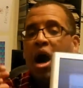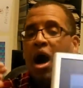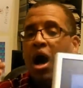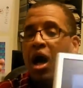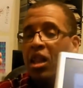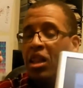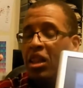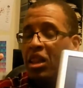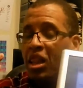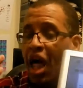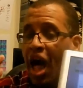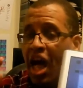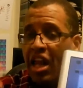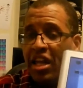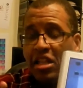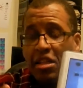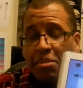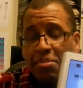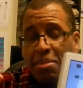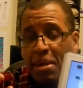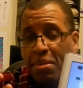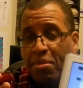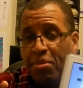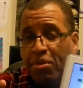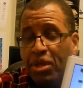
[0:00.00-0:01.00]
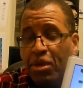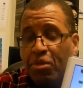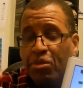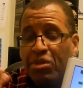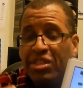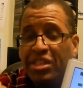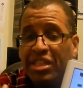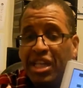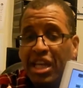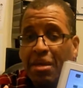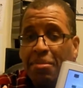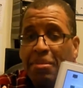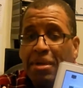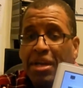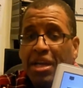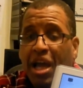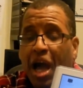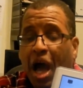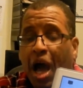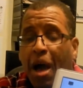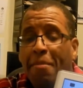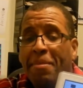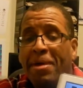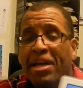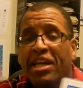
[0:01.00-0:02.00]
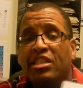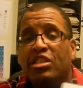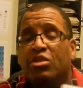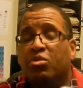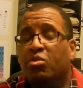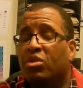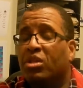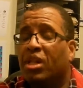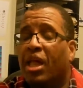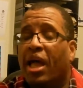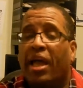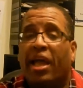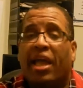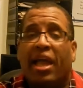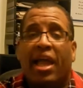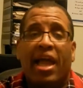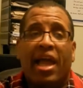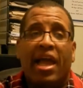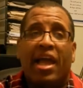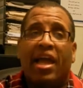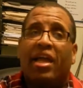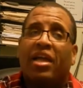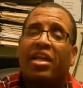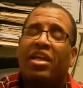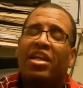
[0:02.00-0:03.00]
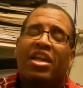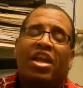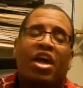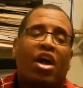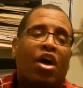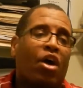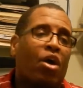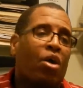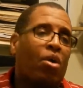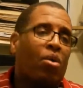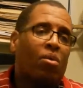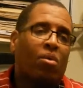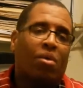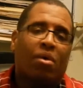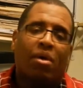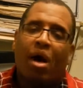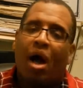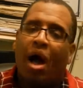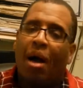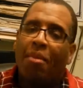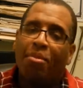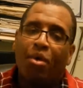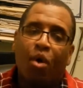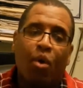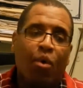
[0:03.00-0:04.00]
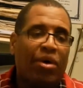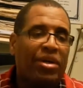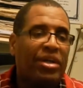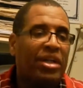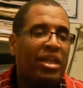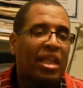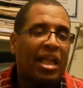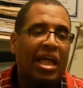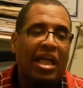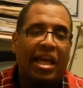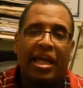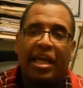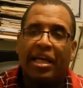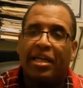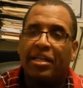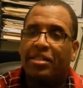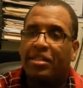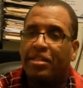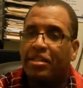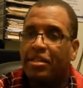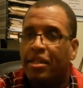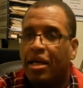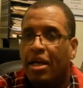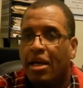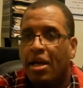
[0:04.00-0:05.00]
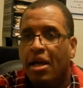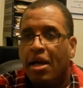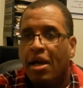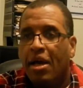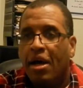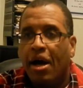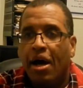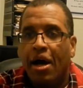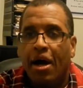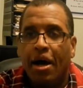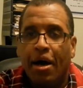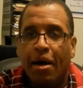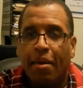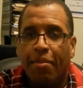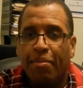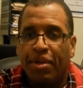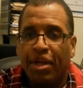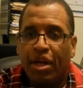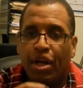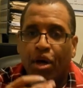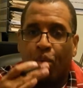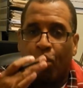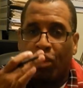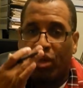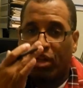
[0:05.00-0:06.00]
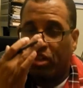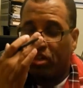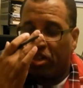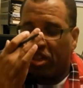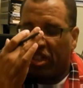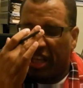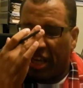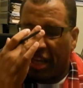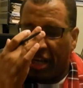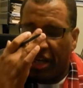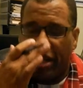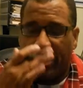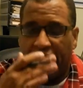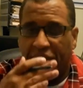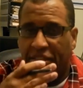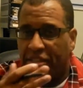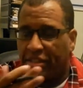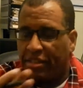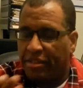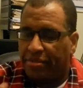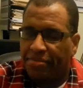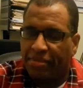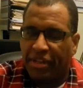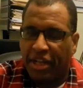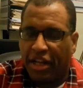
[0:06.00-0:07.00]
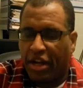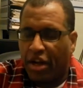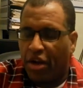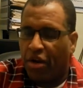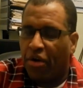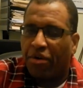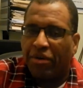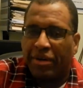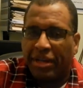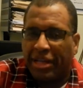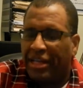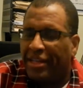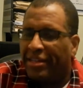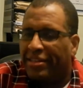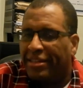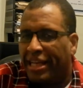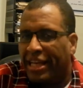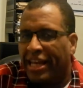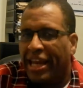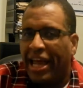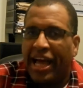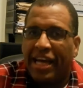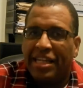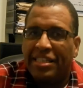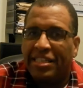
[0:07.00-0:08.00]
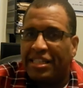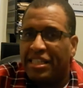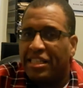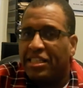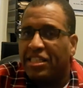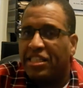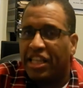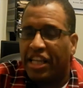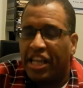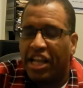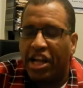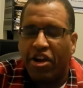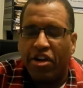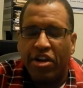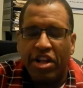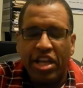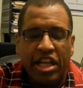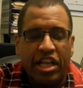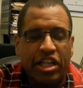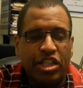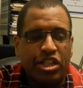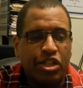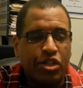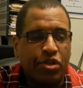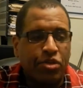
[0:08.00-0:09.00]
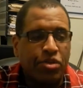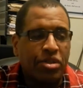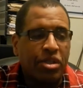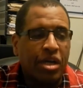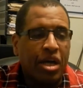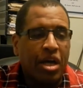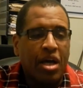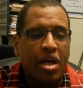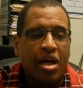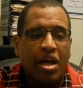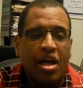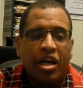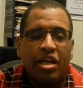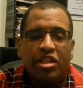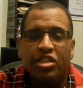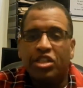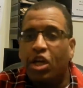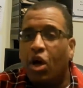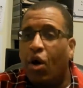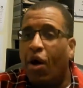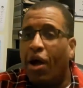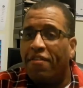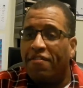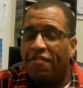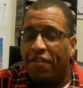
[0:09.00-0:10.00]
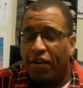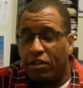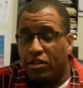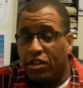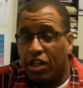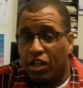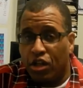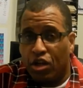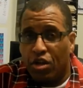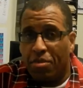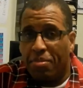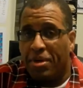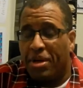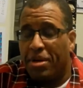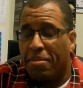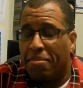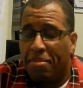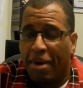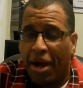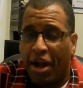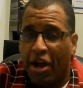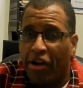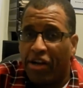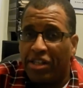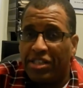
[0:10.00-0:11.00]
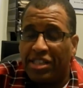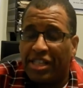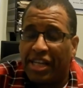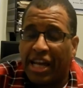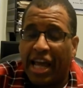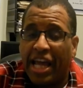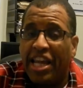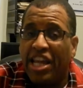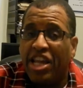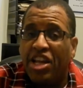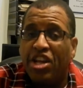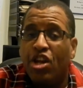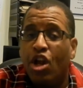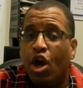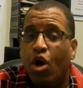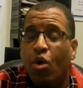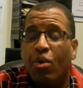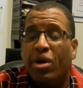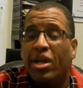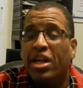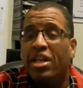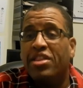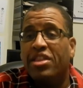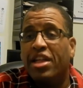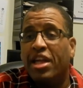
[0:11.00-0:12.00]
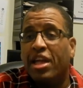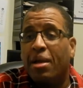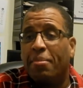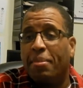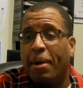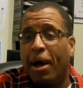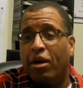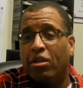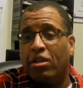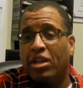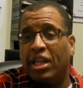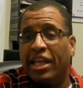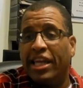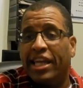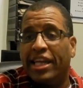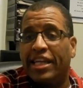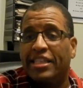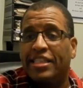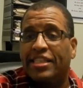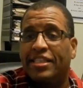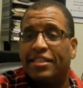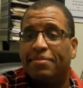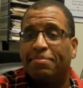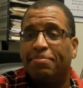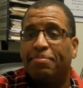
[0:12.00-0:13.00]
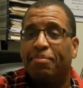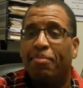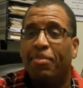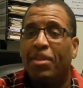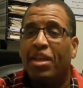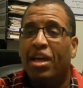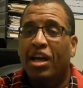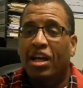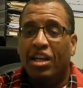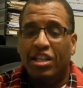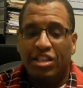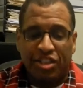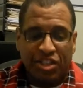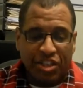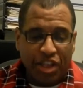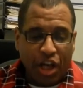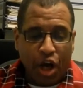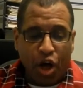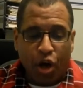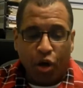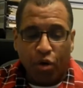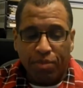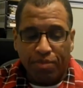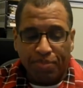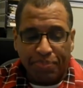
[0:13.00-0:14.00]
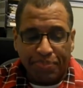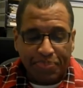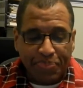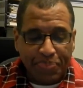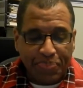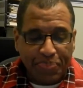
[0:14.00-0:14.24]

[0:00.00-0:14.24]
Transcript: a lot of the people that were sending me comments were like, hey, you know, I'm going to Linux. Um, you know, Windows 10 is, you know, it, it, has its security issues. So I felt a little bit embarrassed that I didn't know anything about Linux. So